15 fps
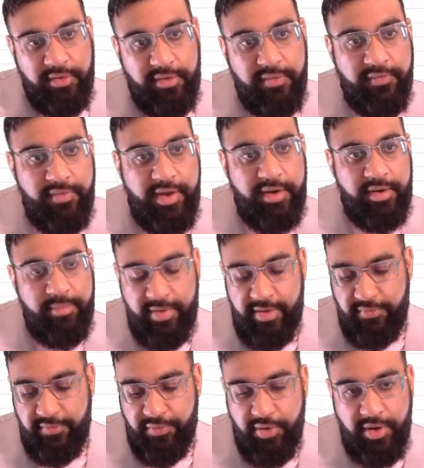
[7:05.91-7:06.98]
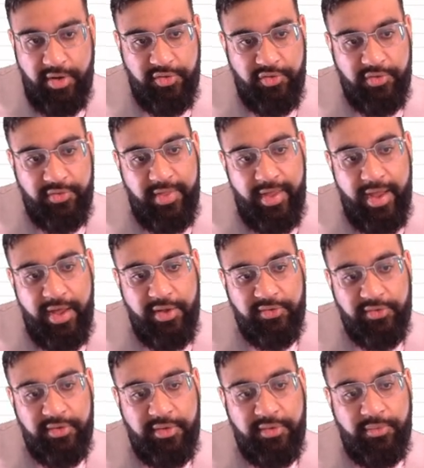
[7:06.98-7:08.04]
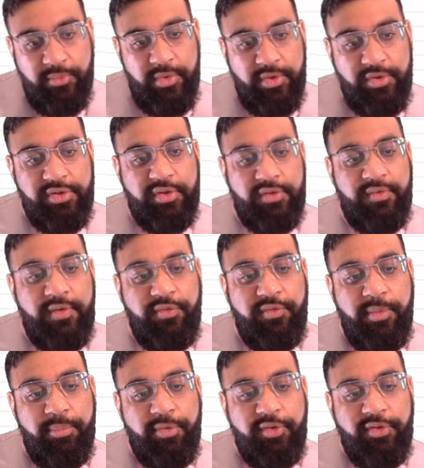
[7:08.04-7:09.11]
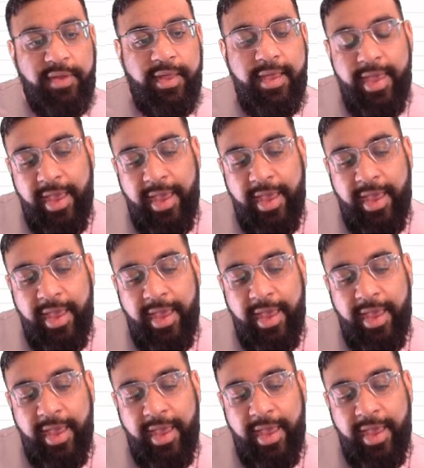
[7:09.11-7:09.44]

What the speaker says: divided by 400,000, which is 50%.